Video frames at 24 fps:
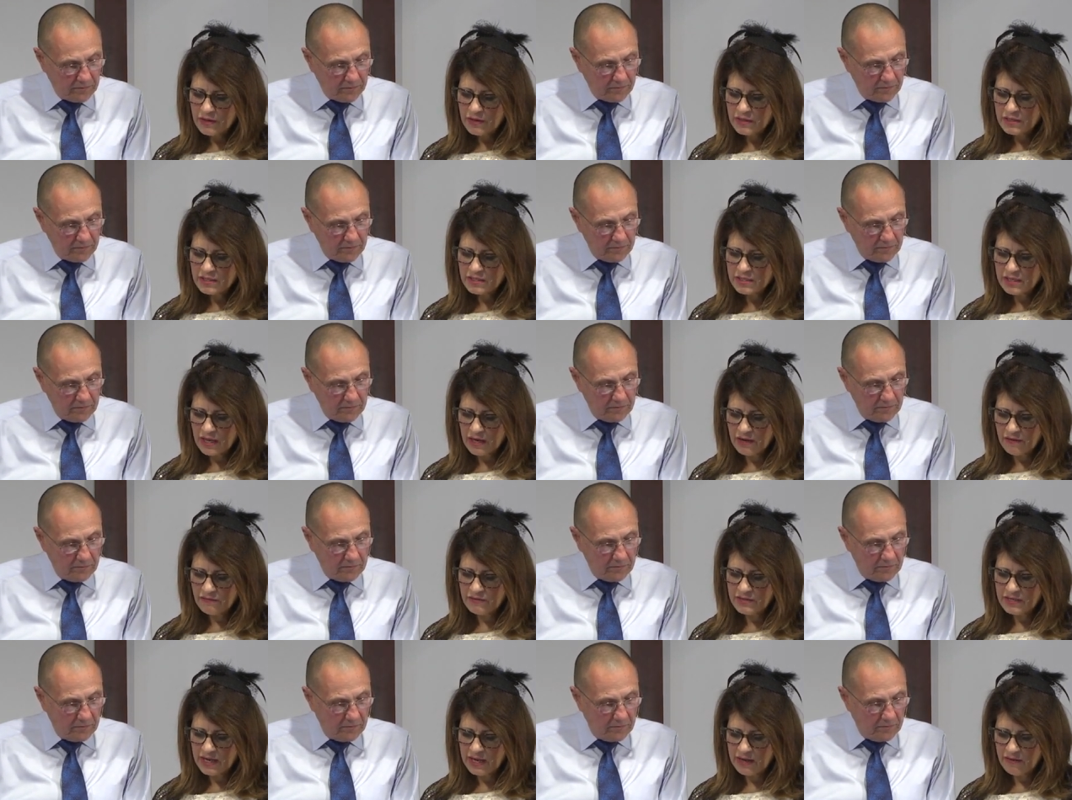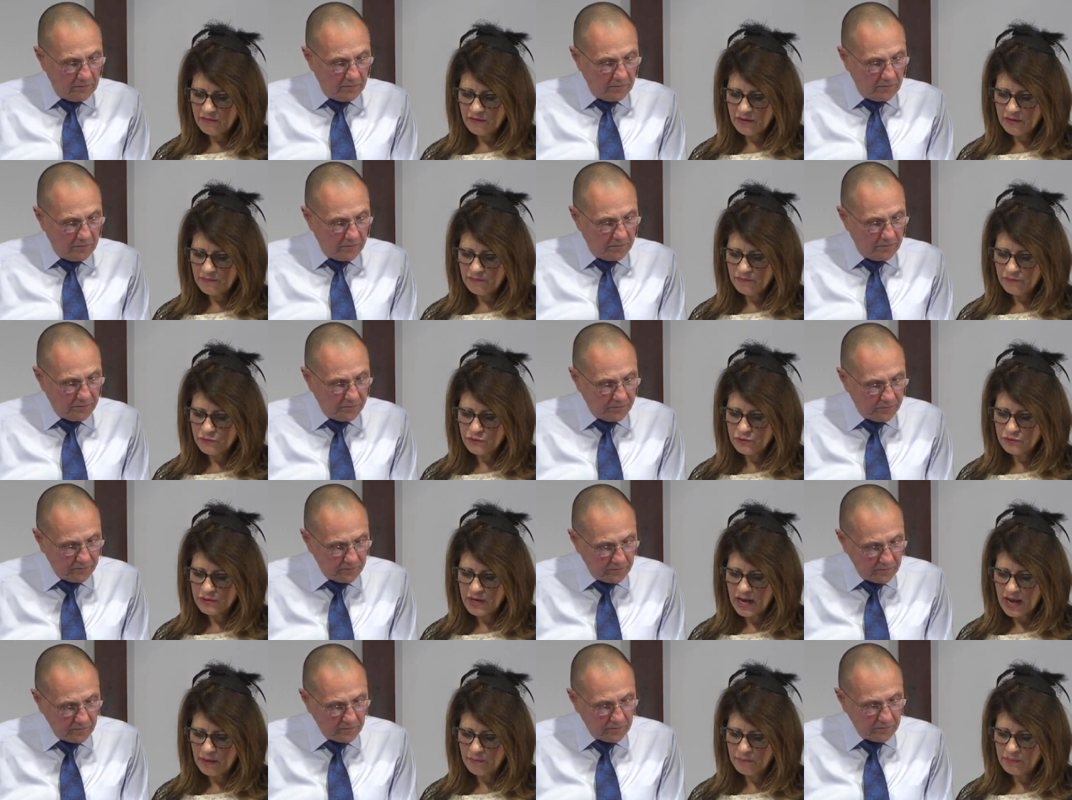Speaker 1: son of David, do
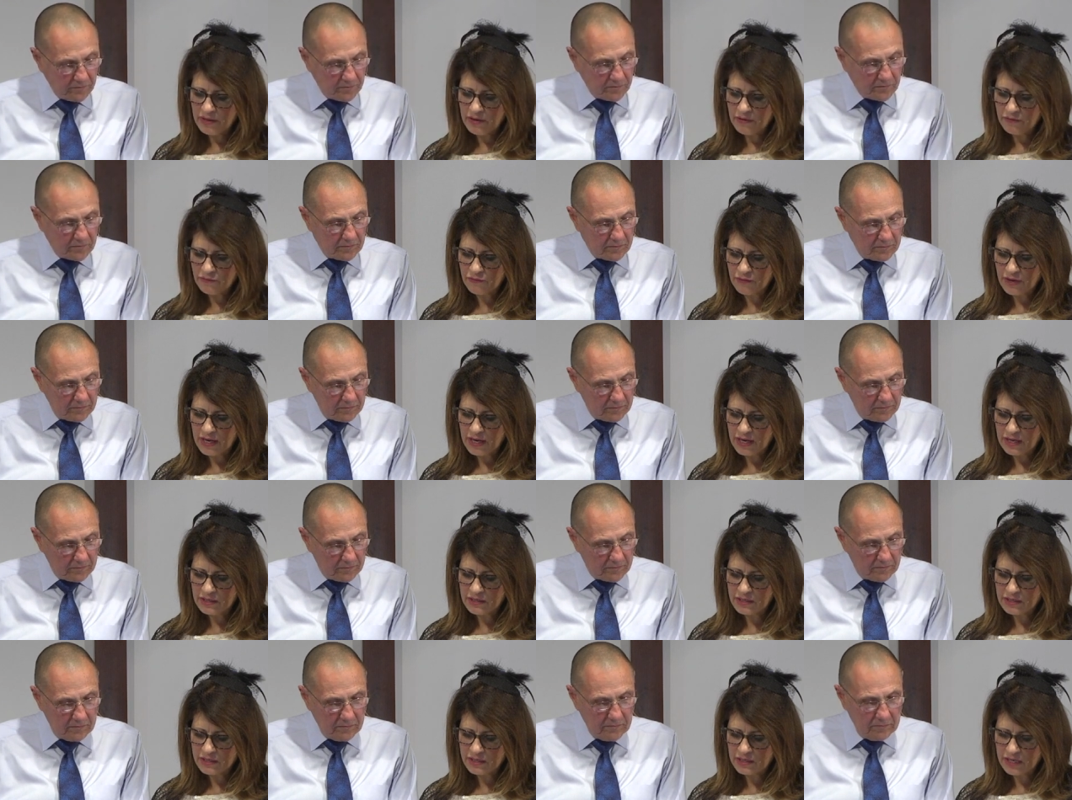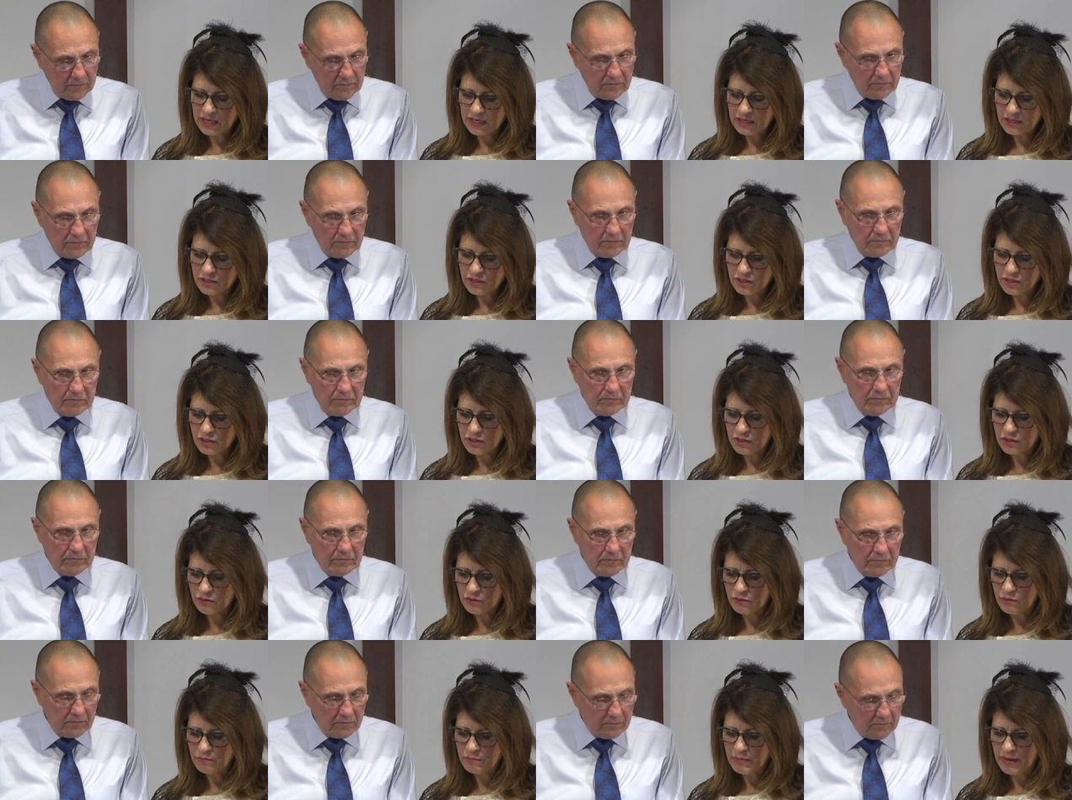not be afraid to take to
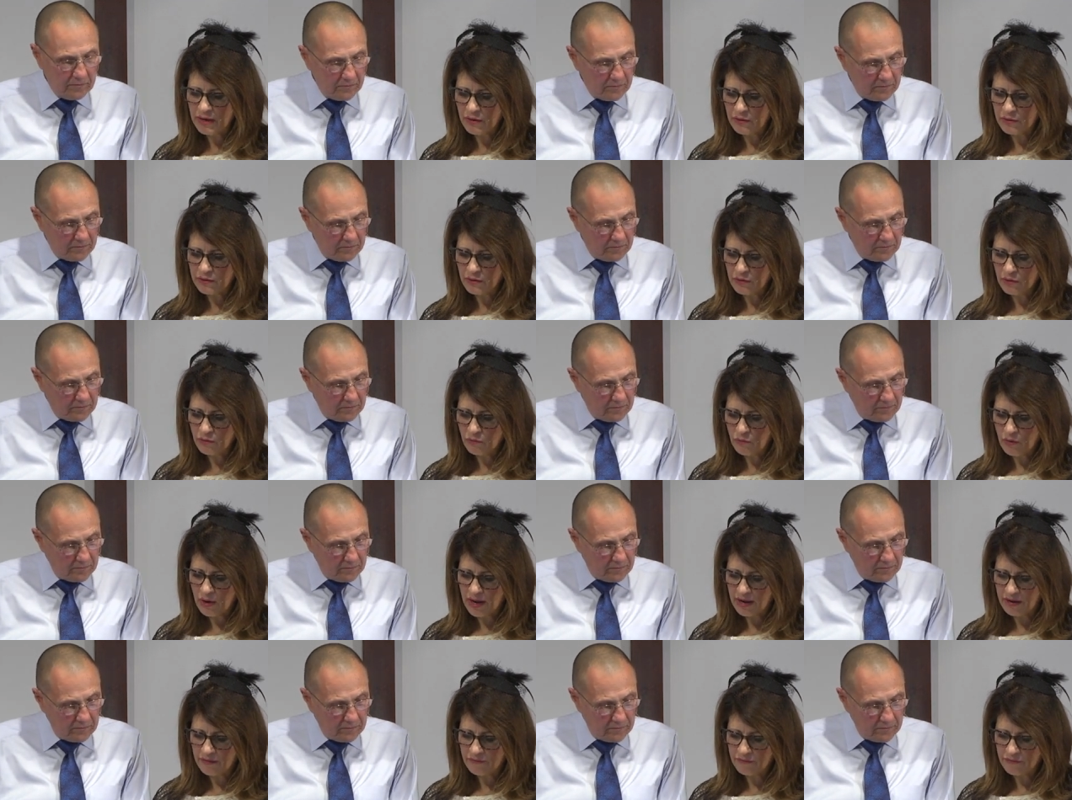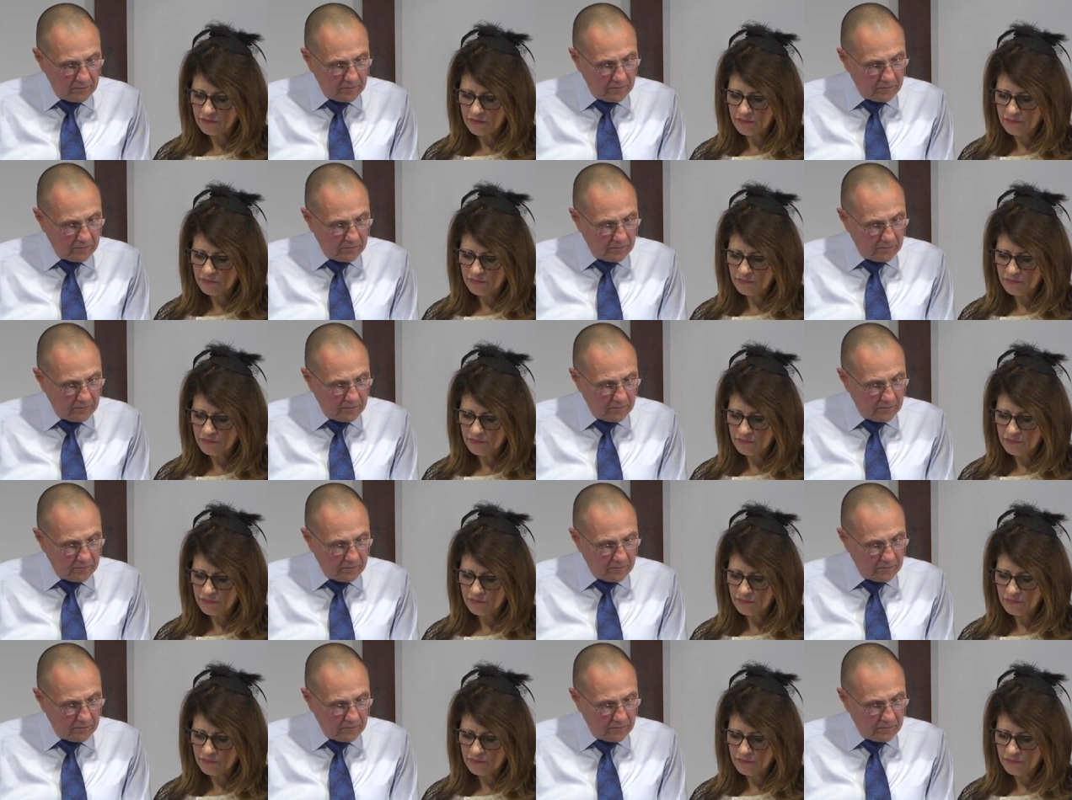you Mary your wife,